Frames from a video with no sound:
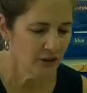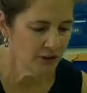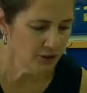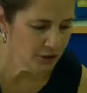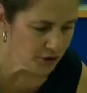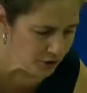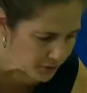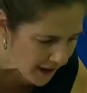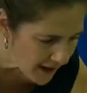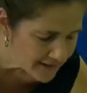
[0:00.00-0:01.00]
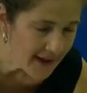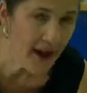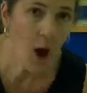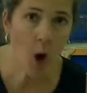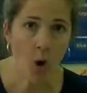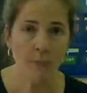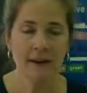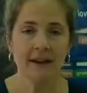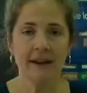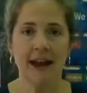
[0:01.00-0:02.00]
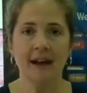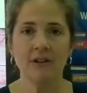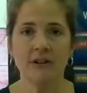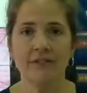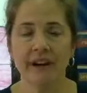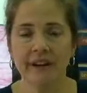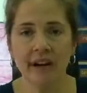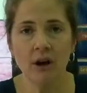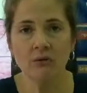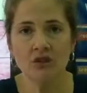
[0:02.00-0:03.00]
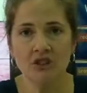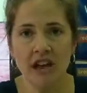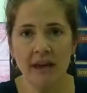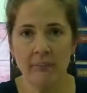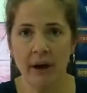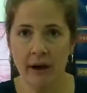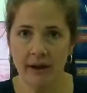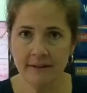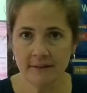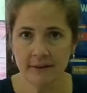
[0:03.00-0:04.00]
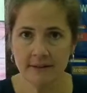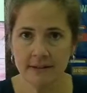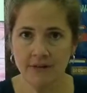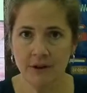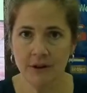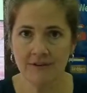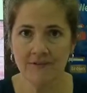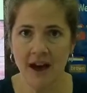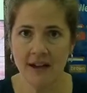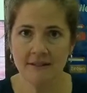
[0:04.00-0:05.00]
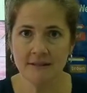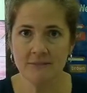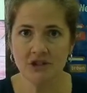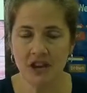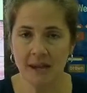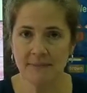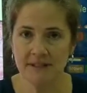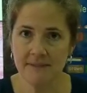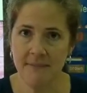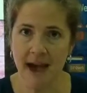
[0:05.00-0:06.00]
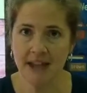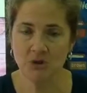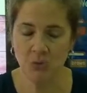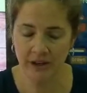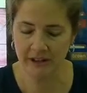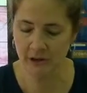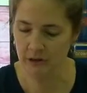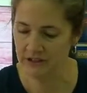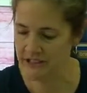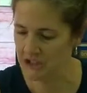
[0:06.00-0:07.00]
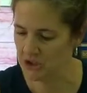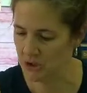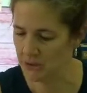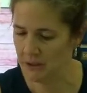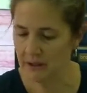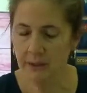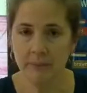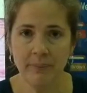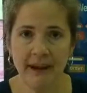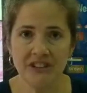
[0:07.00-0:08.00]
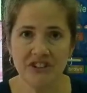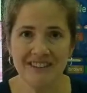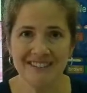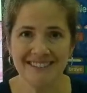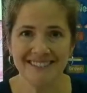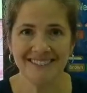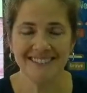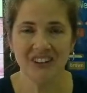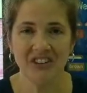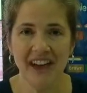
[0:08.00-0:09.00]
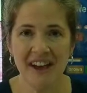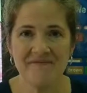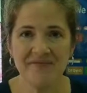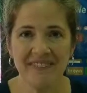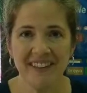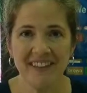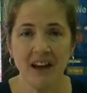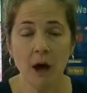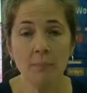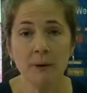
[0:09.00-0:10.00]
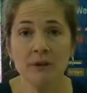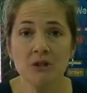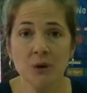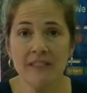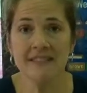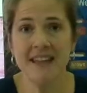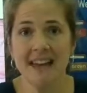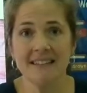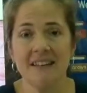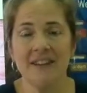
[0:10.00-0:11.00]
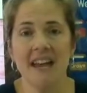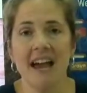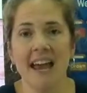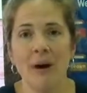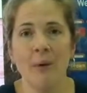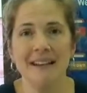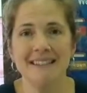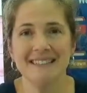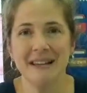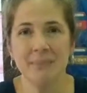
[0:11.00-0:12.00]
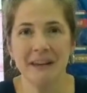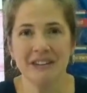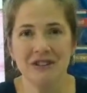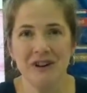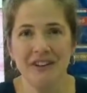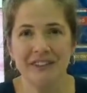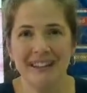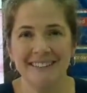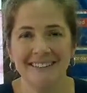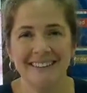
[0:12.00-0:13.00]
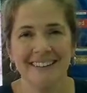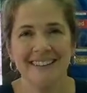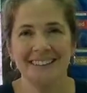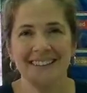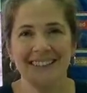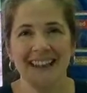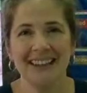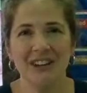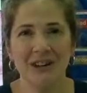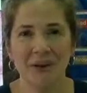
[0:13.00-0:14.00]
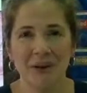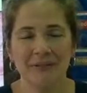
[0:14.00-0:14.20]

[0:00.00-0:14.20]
So you guys at home can have your very own shape hunt. See if you can find some shapes to match with your teacher pages. Okay? I hope you enjoyed this activity. I can't wait to see a picture of it. Thank you.